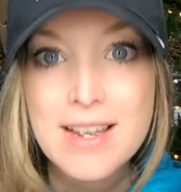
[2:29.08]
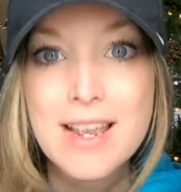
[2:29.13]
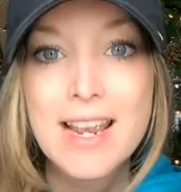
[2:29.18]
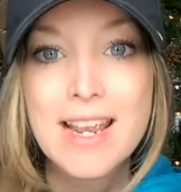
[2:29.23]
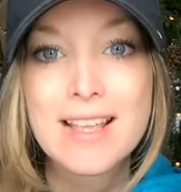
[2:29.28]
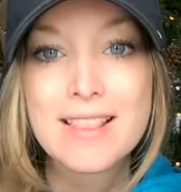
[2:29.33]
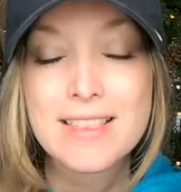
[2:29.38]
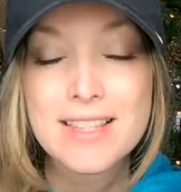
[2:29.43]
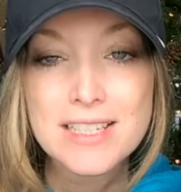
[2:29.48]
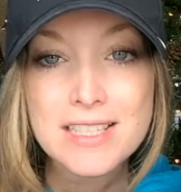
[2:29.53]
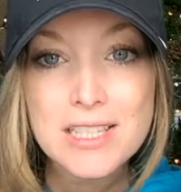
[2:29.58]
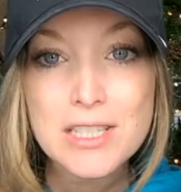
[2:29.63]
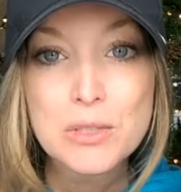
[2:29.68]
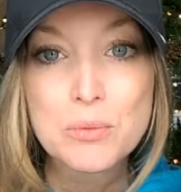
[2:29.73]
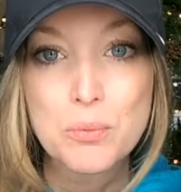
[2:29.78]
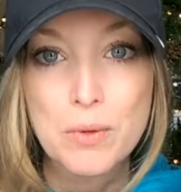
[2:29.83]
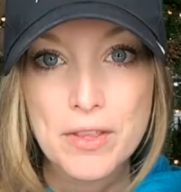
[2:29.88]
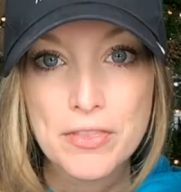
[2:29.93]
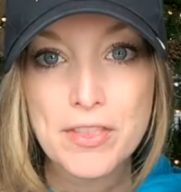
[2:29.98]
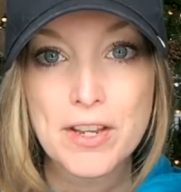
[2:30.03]
And this is
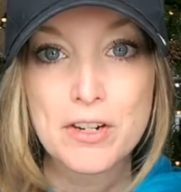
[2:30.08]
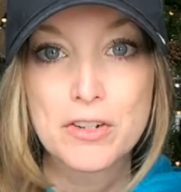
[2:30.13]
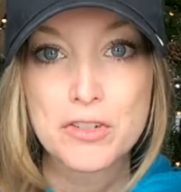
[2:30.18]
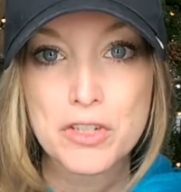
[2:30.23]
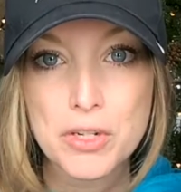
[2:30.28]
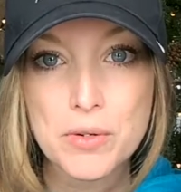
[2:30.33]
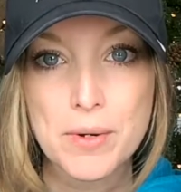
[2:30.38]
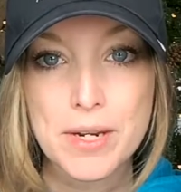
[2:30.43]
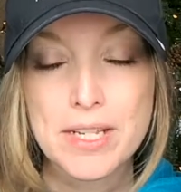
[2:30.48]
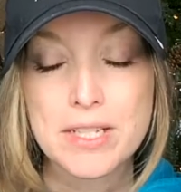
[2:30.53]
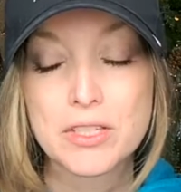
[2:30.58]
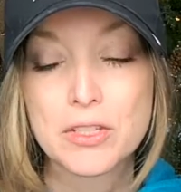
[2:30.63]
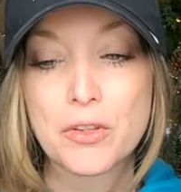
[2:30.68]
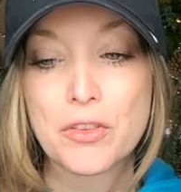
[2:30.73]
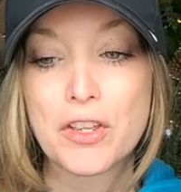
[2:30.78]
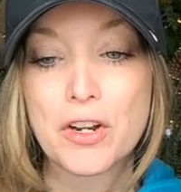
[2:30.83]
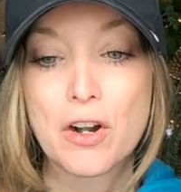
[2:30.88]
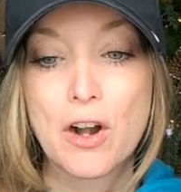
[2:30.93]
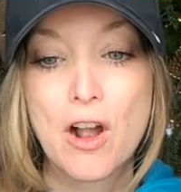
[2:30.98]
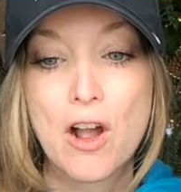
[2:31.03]
what they're doing. So
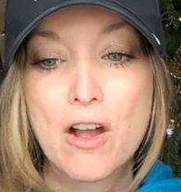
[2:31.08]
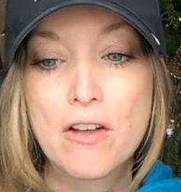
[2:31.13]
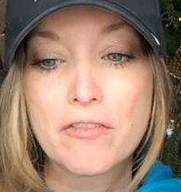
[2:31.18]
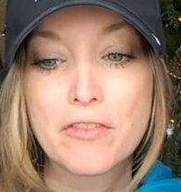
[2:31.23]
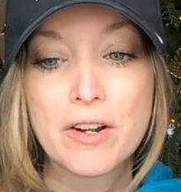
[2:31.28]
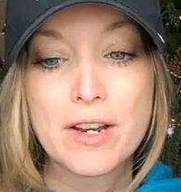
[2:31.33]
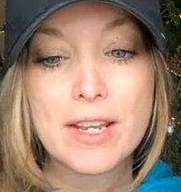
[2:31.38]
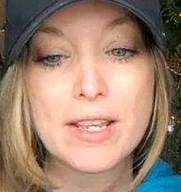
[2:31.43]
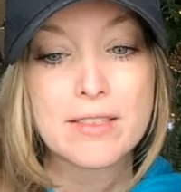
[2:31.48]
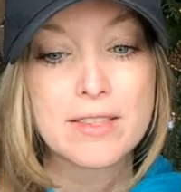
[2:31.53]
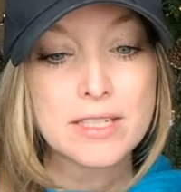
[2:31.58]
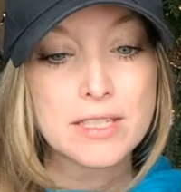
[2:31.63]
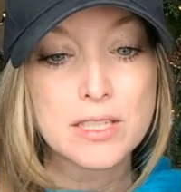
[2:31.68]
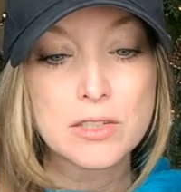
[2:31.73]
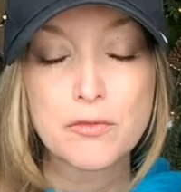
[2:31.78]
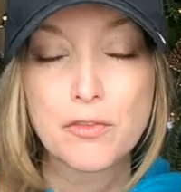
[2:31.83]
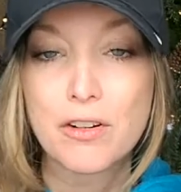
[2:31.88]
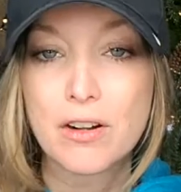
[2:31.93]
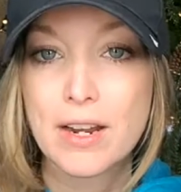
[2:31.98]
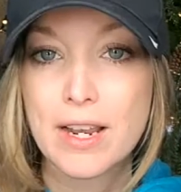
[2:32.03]
they're offering, and this
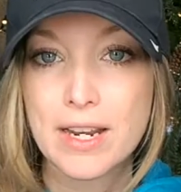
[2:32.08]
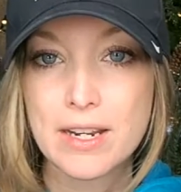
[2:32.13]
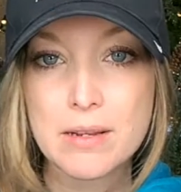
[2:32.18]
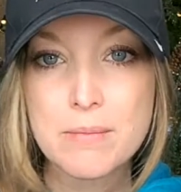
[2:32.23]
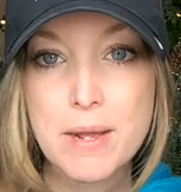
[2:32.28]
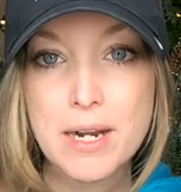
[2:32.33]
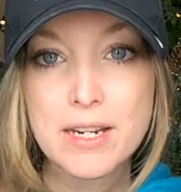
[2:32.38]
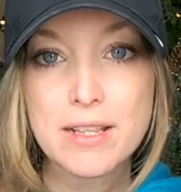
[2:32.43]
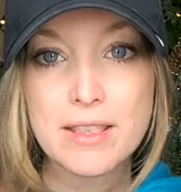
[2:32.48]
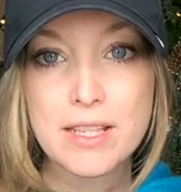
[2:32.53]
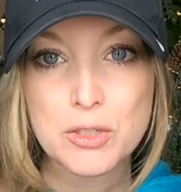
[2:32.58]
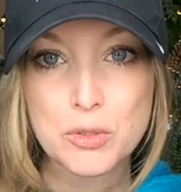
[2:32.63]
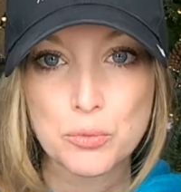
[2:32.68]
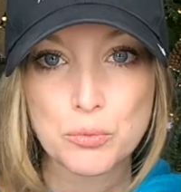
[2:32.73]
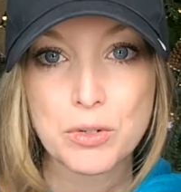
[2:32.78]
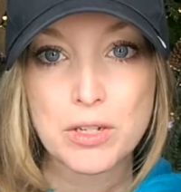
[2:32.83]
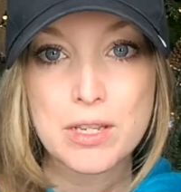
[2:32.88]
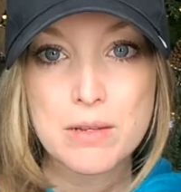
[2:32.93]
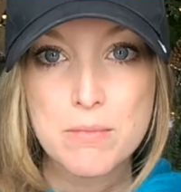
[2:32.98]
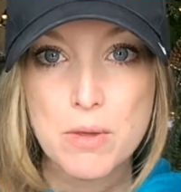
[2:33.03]
is for anybody that's
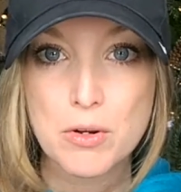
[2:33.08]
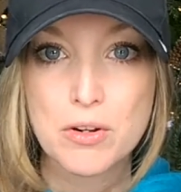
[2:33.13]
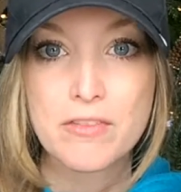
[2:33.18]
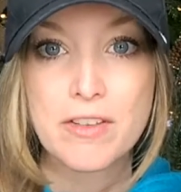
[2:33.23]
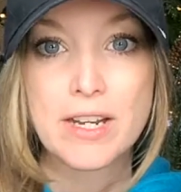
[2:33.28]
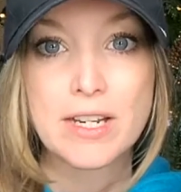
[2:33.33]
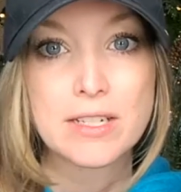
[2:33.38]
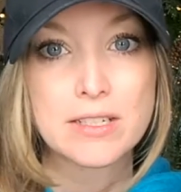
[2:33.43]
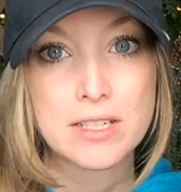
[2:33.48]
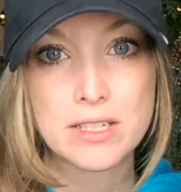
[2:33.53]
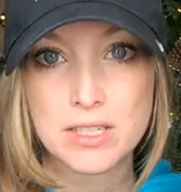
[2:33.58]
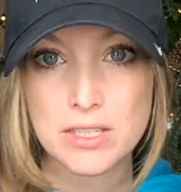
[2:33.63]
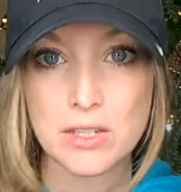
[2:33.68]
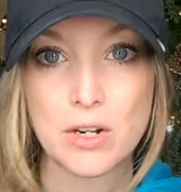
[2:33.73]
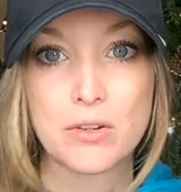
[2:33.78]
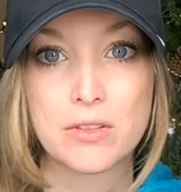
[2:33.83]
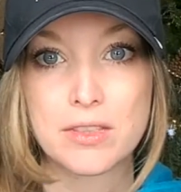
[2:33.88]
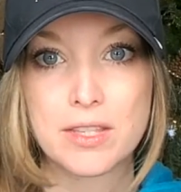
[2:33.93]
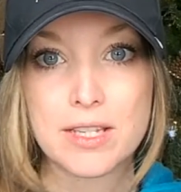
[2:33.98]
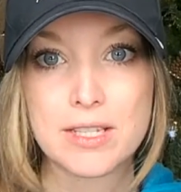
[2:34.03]
really motivated to
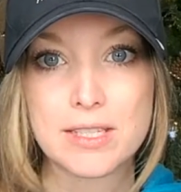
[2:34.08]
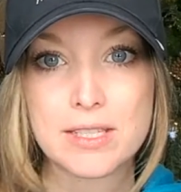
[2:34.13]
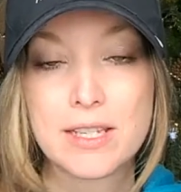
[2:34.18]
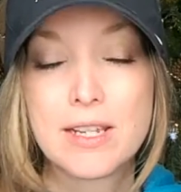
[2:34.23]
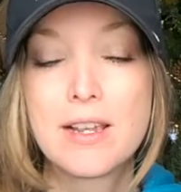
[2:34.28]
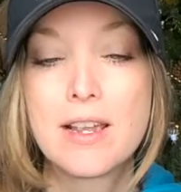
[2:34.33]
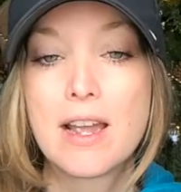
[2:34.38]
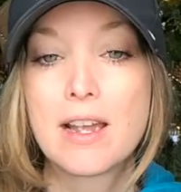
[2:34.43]
start this.